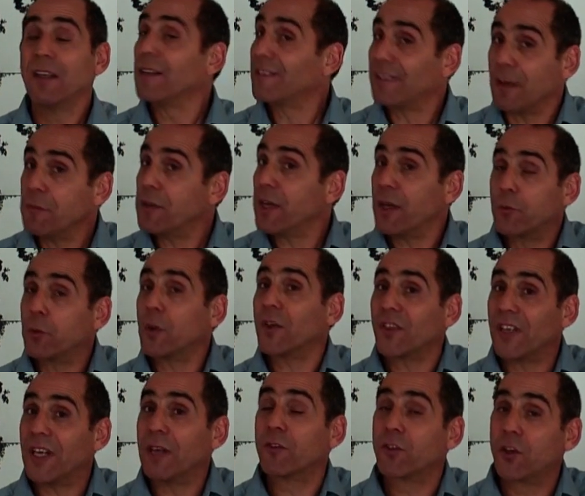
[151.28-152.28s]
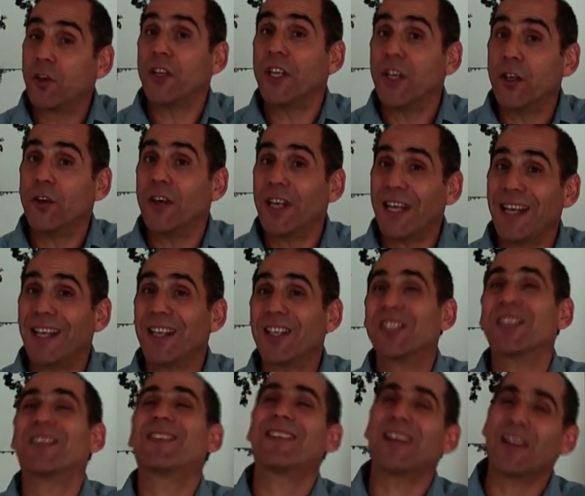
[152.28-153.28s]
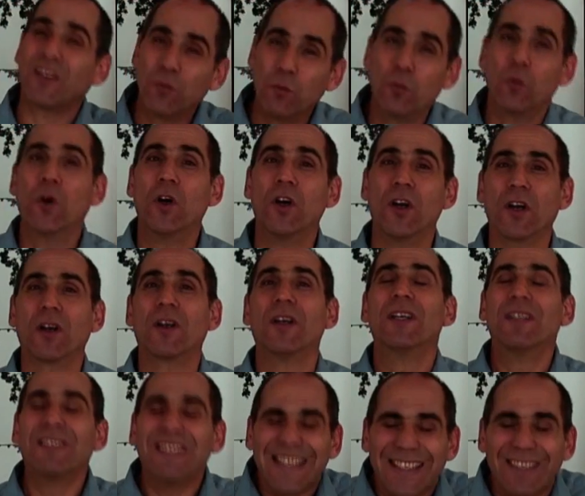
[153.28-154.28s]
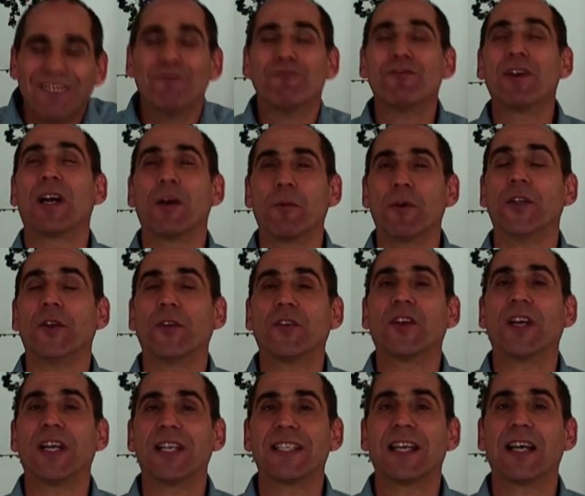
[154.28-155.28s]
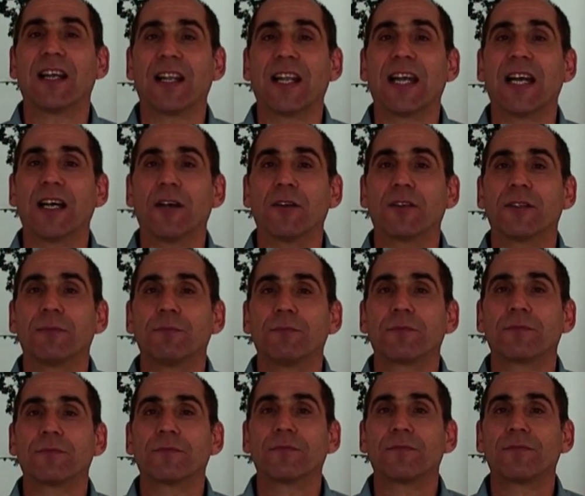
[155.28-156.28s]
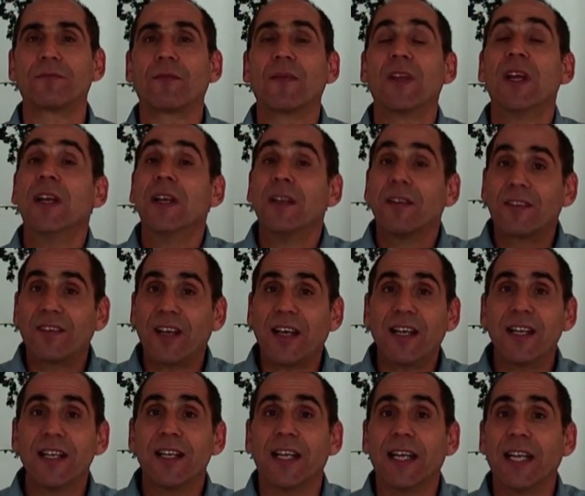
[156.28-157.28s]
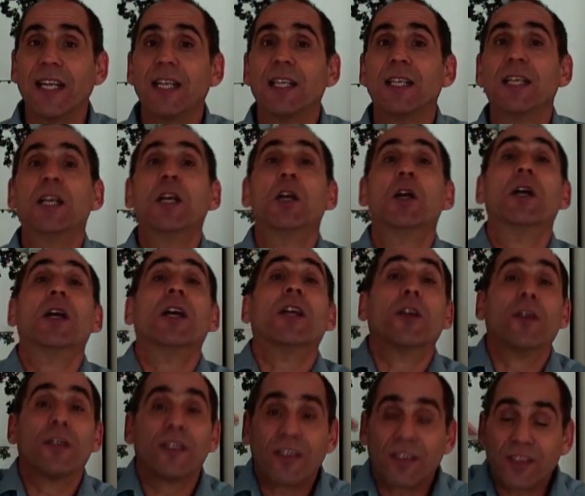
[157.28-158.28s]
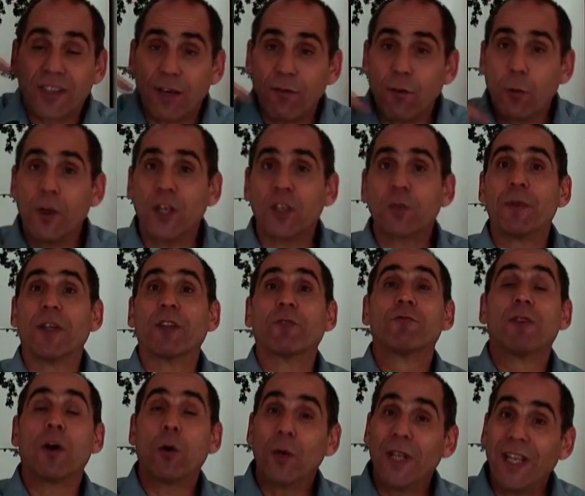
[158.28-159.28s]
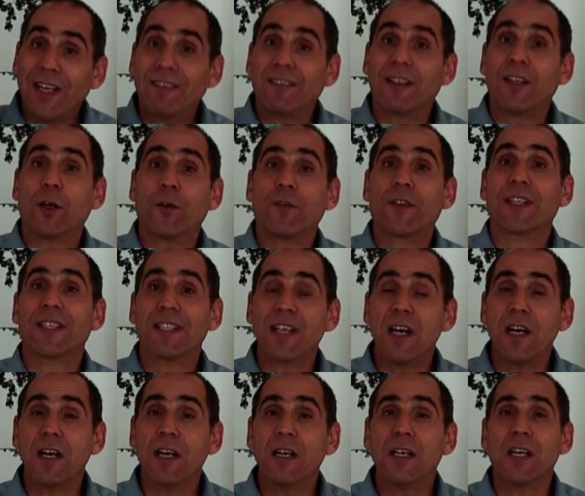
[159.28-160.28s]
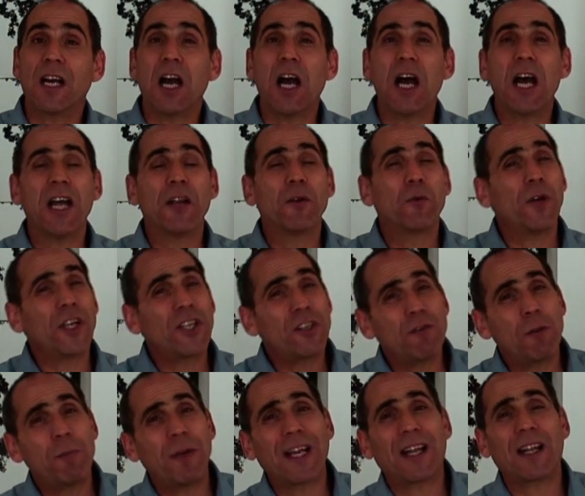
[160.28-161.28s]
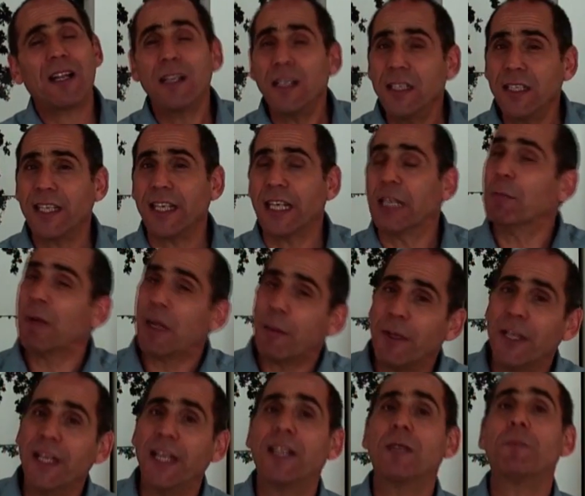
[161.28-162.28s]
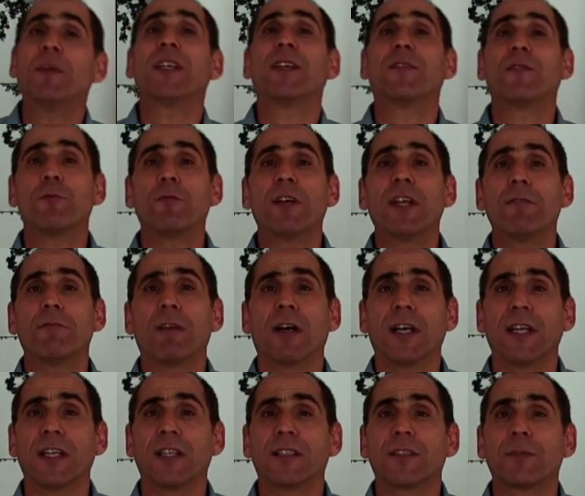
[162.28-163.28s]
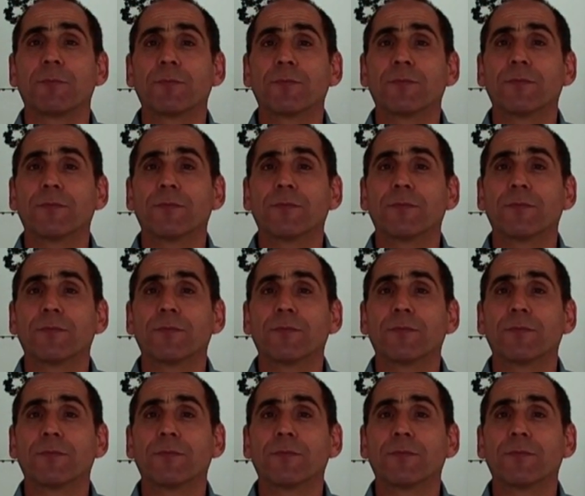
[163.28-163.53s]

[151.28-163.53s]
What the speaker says: Sometimes what sounds good in your head just doesn't work, isn't right when you say it out loud. Secondly, you'll discover which bits roll easily off the tongue and which are a bit clunky, maybe need a bit of a rewrite.